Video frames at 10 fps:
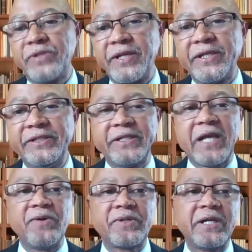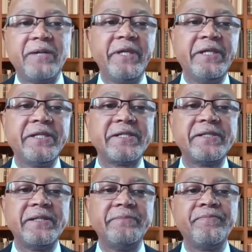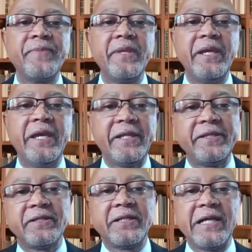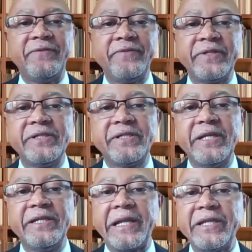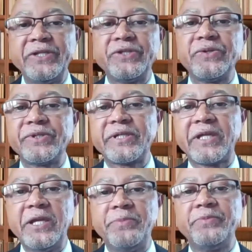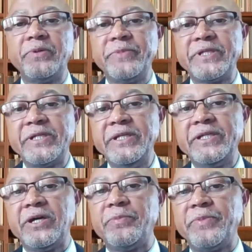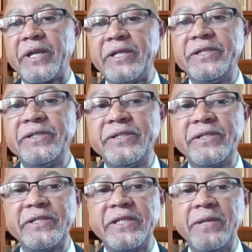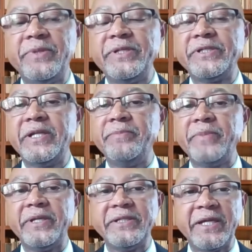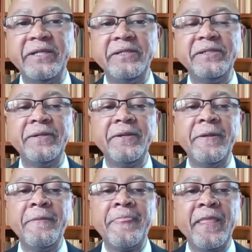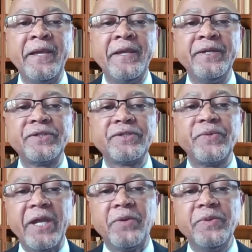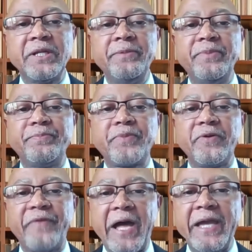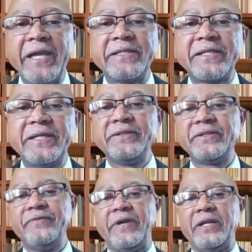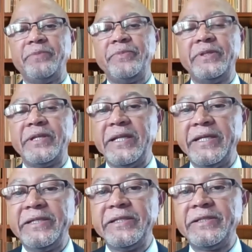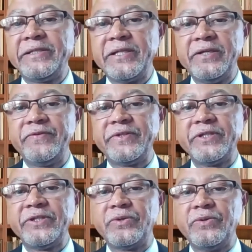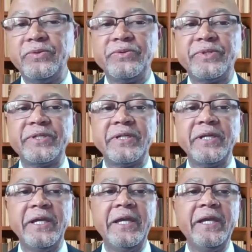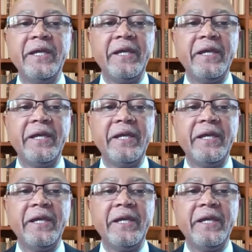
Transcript: Our strategic outcome is ethical governance and a resource-capable merSETA operations established and maintained to adequately provide skills development-related services, goods,